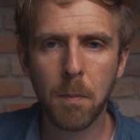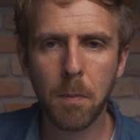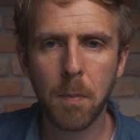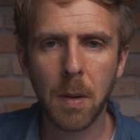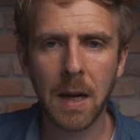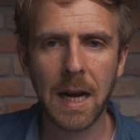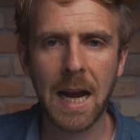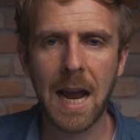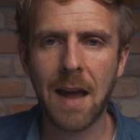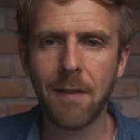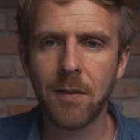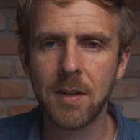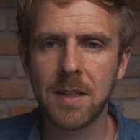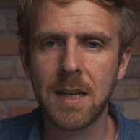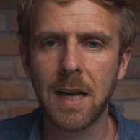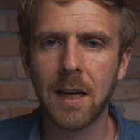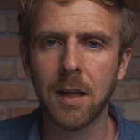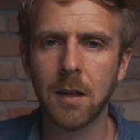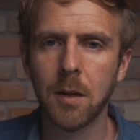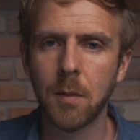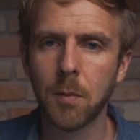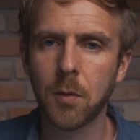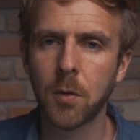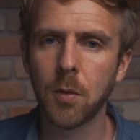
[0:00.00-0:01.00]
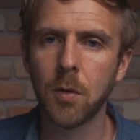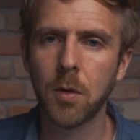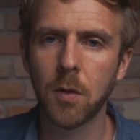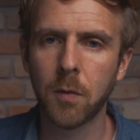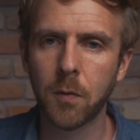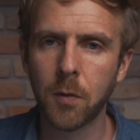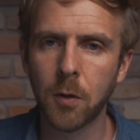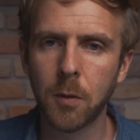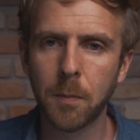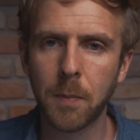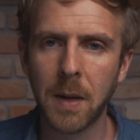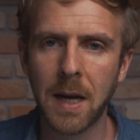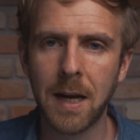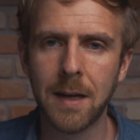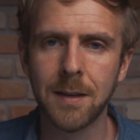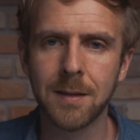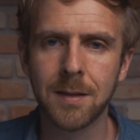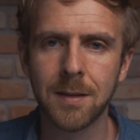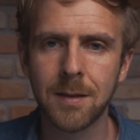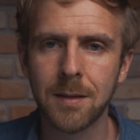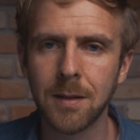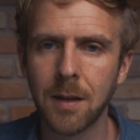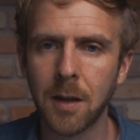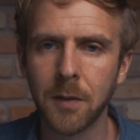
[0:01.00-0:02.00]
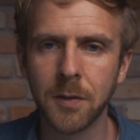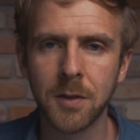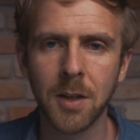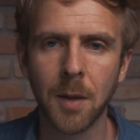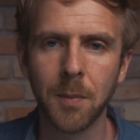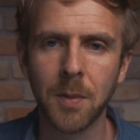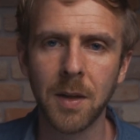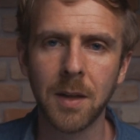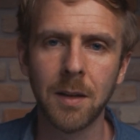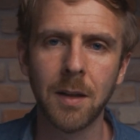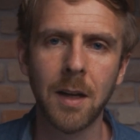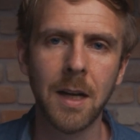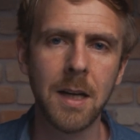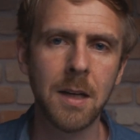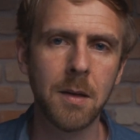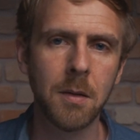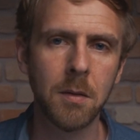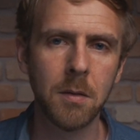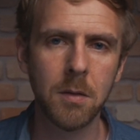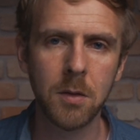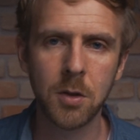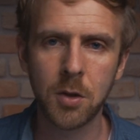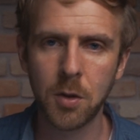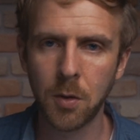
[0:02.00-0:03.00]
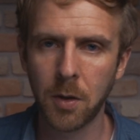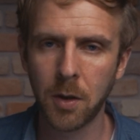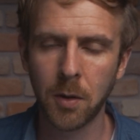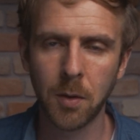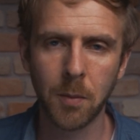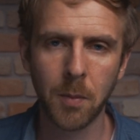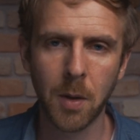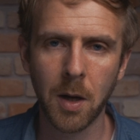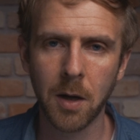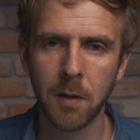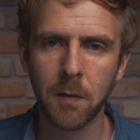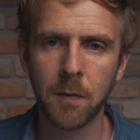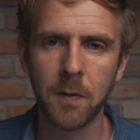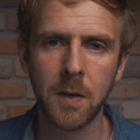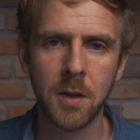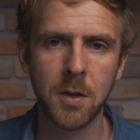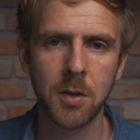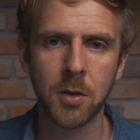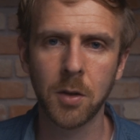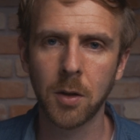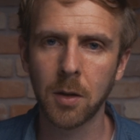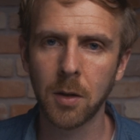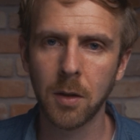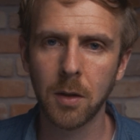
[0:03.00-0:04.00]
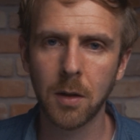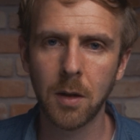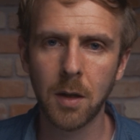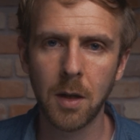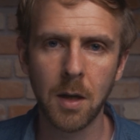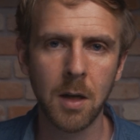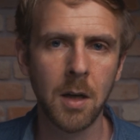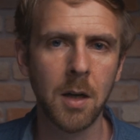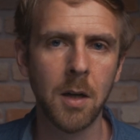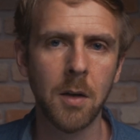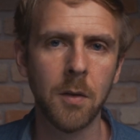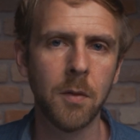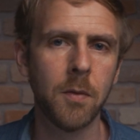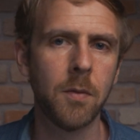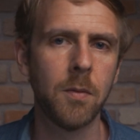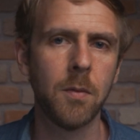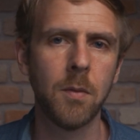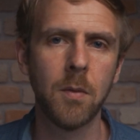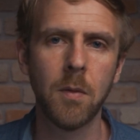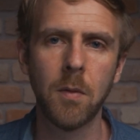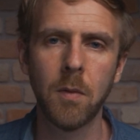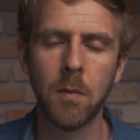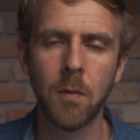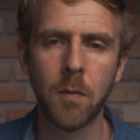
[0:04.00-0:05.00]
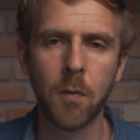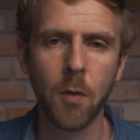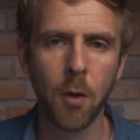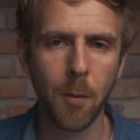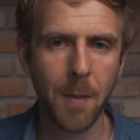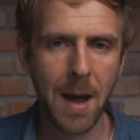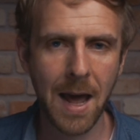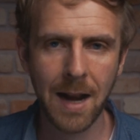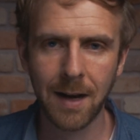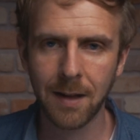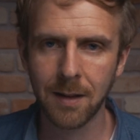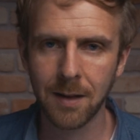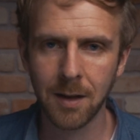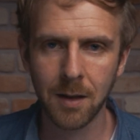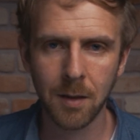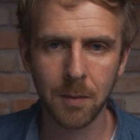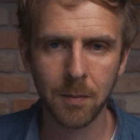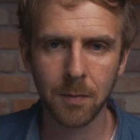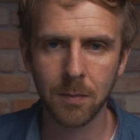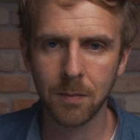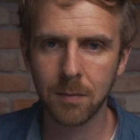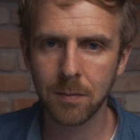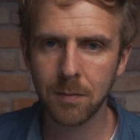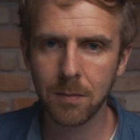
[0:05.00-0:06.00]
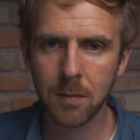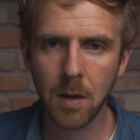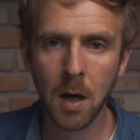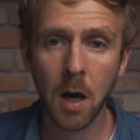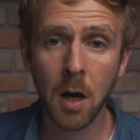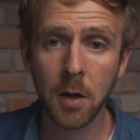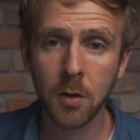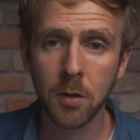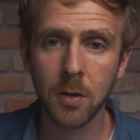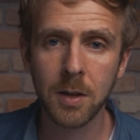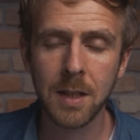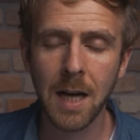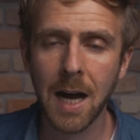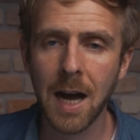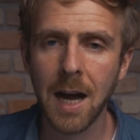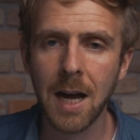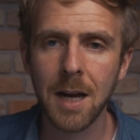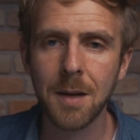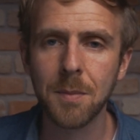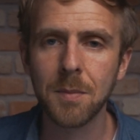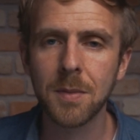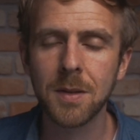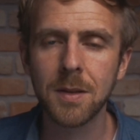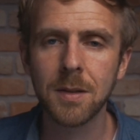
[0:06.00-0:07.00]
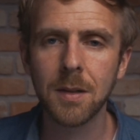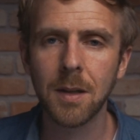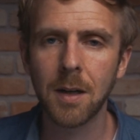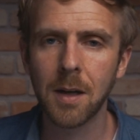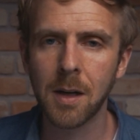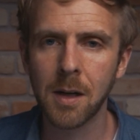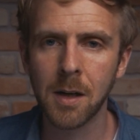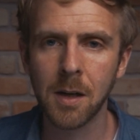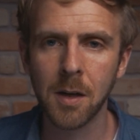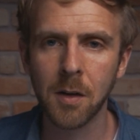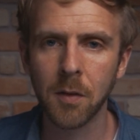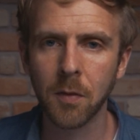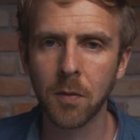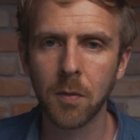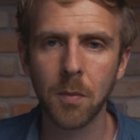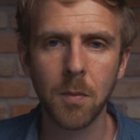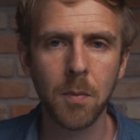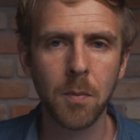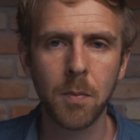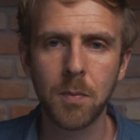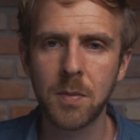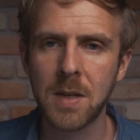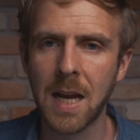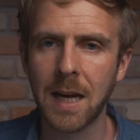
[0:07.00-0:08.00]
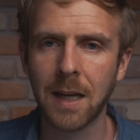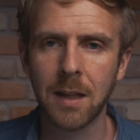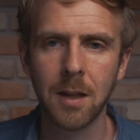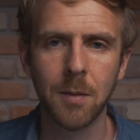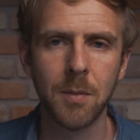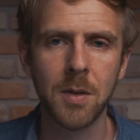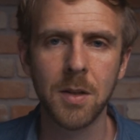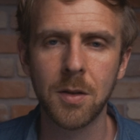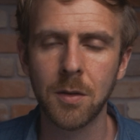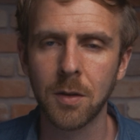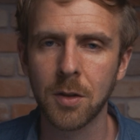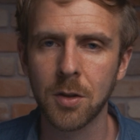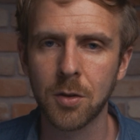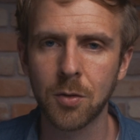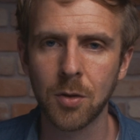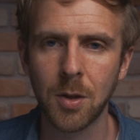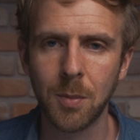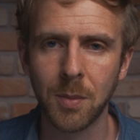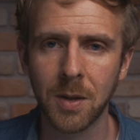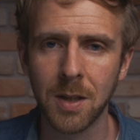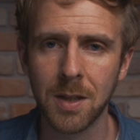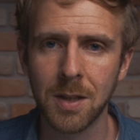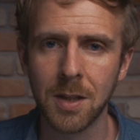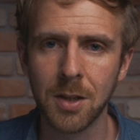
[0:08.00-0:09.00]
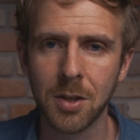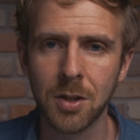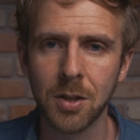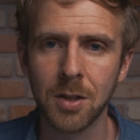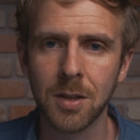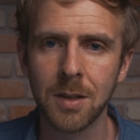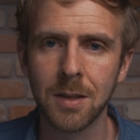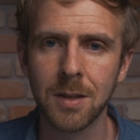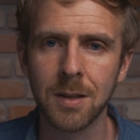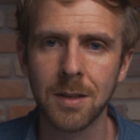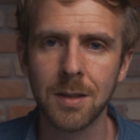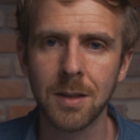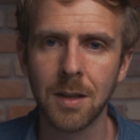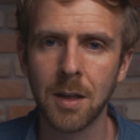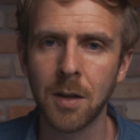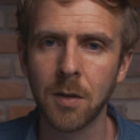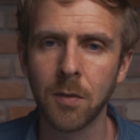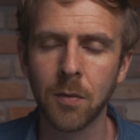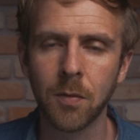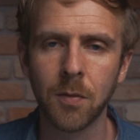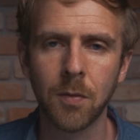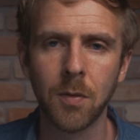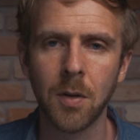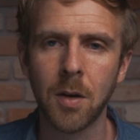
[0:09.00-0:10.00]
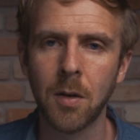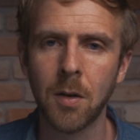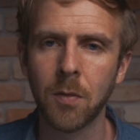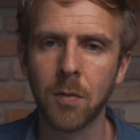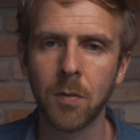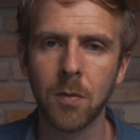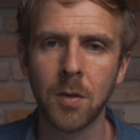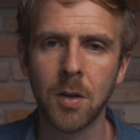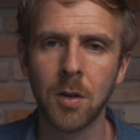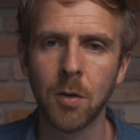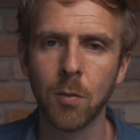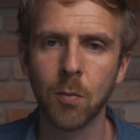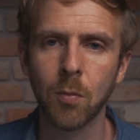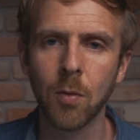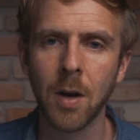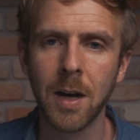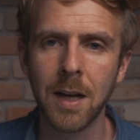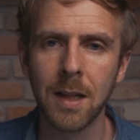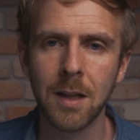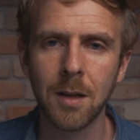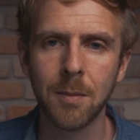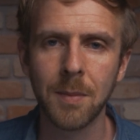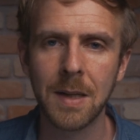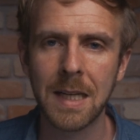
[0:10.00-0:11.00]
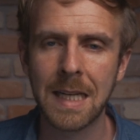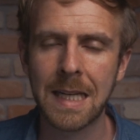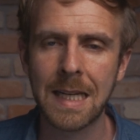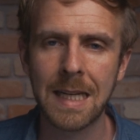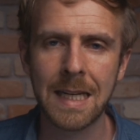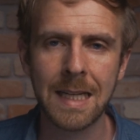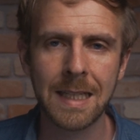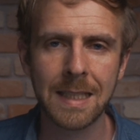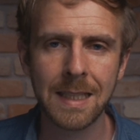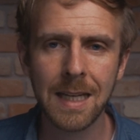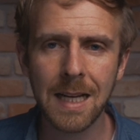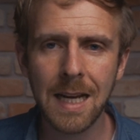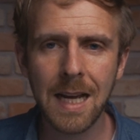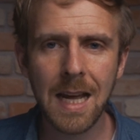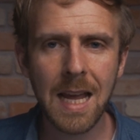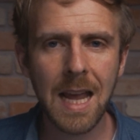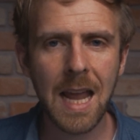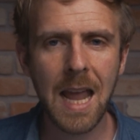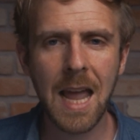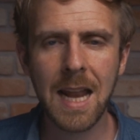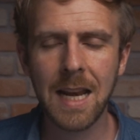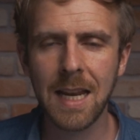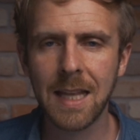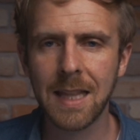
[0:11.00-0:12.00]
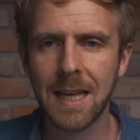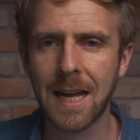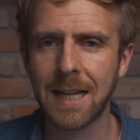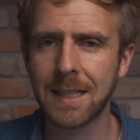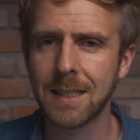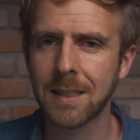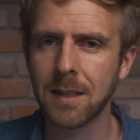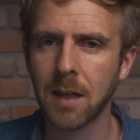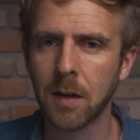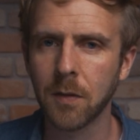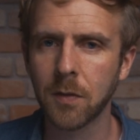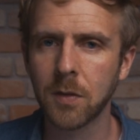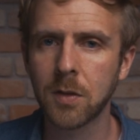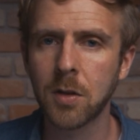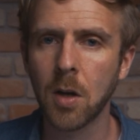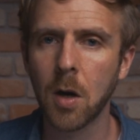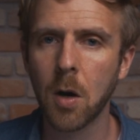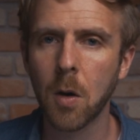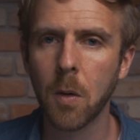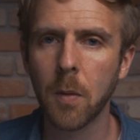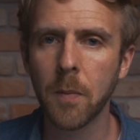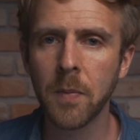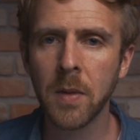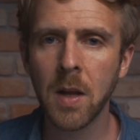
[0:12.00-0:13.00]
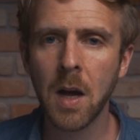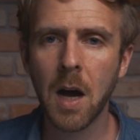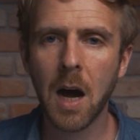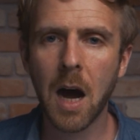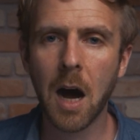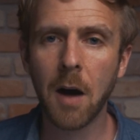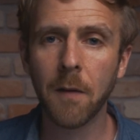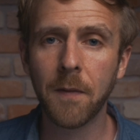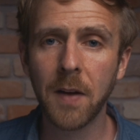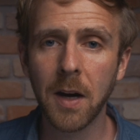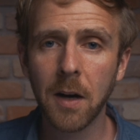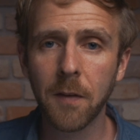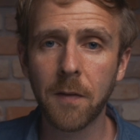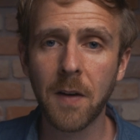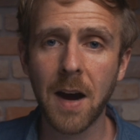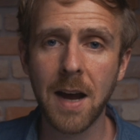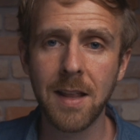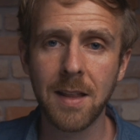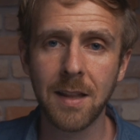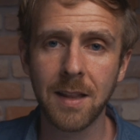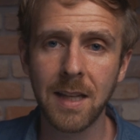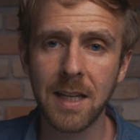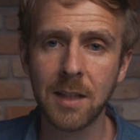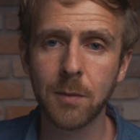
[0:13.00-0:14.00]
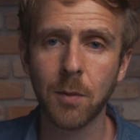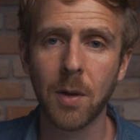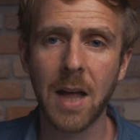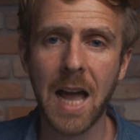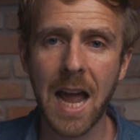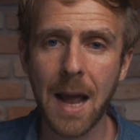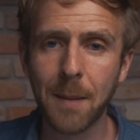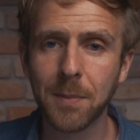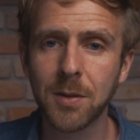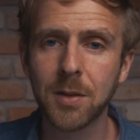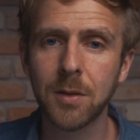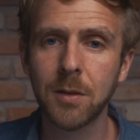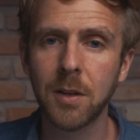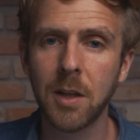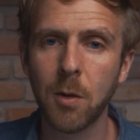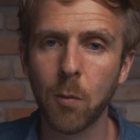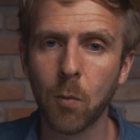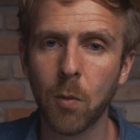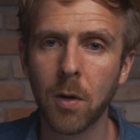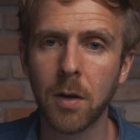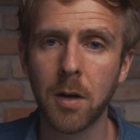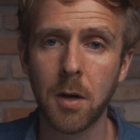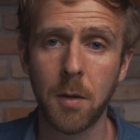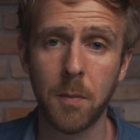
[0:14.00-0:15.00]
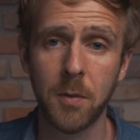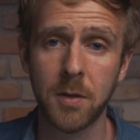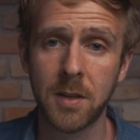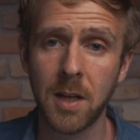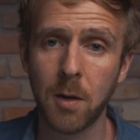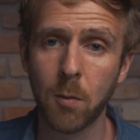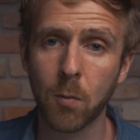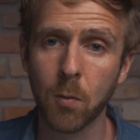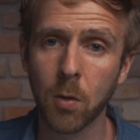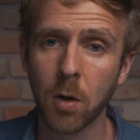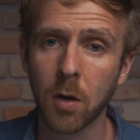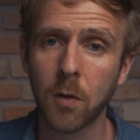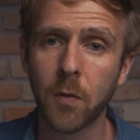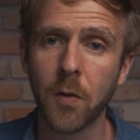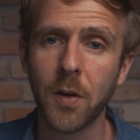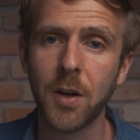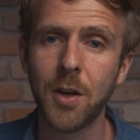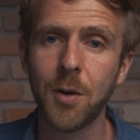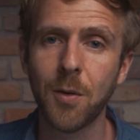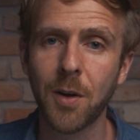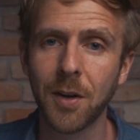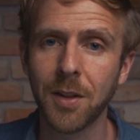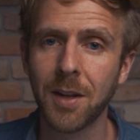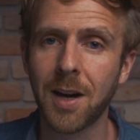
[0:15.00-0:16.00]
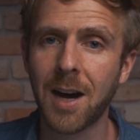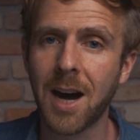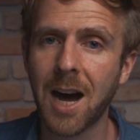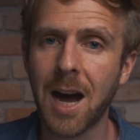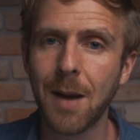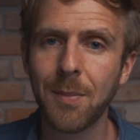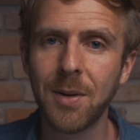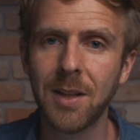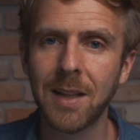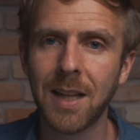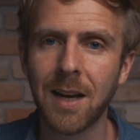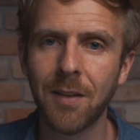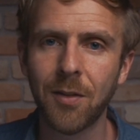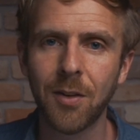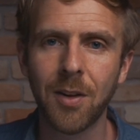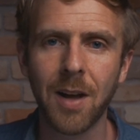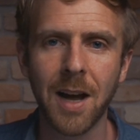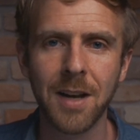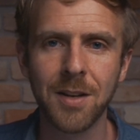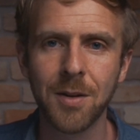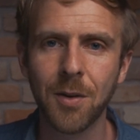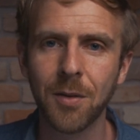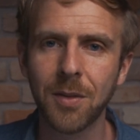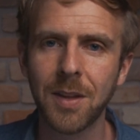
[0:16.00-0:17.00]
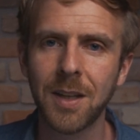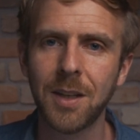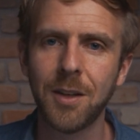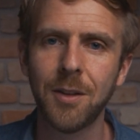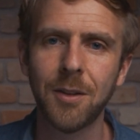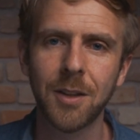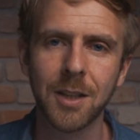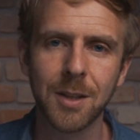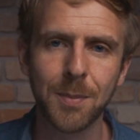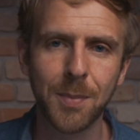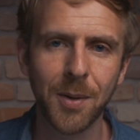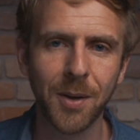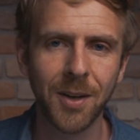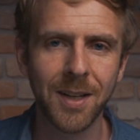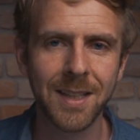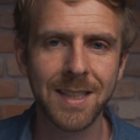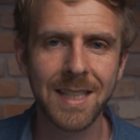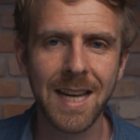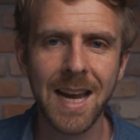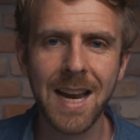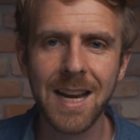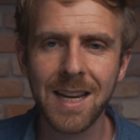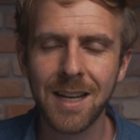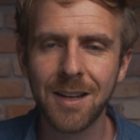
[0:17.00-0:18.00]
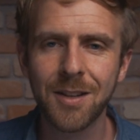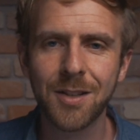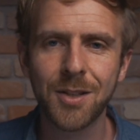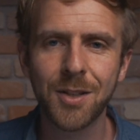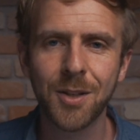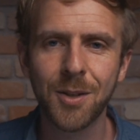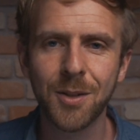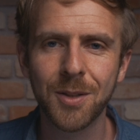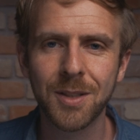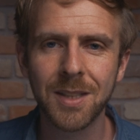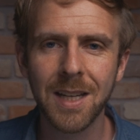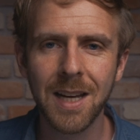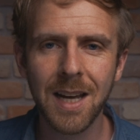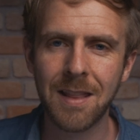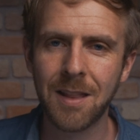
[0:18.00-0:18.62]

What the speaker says: but I haven't taken them through the full pace of something like shooting them on a feature, of formatting them 100 times, of taking them into extreme conditions, of you know, running them in heat, any of that stuff. So I'll verify that these will absolutely 100% work for you on the hobby level. I don't think you'll experience any issues.